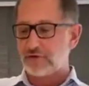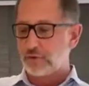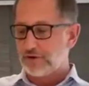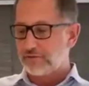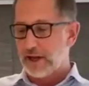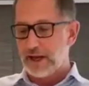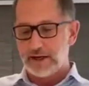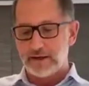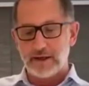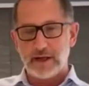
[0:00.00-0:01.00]
we've made
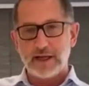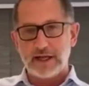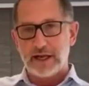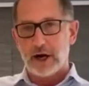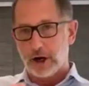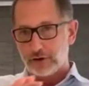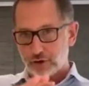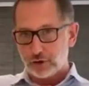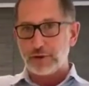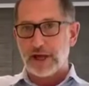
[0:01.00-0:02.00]
in our
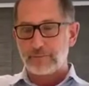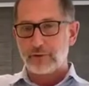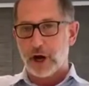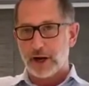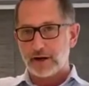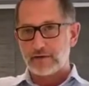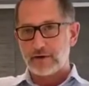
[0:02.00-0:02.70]
TubeLED product.